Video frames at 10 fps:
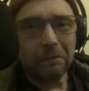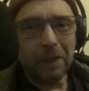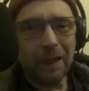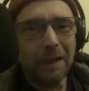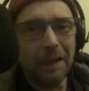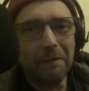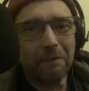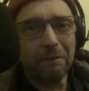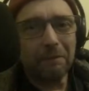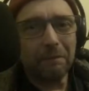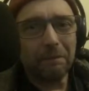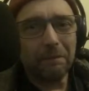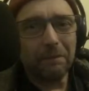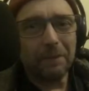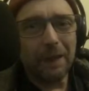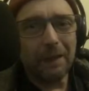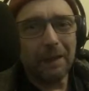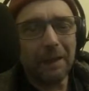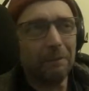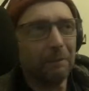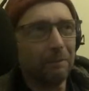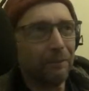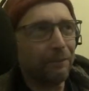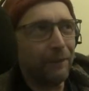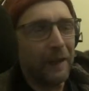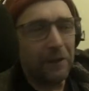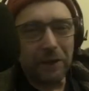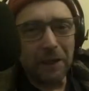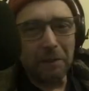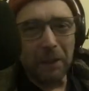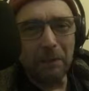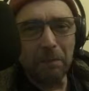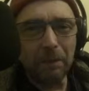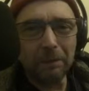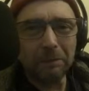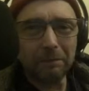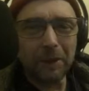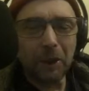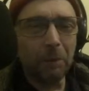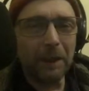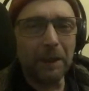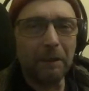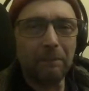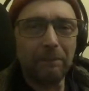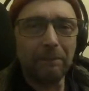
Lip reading: I can't fix these people. Nobody can.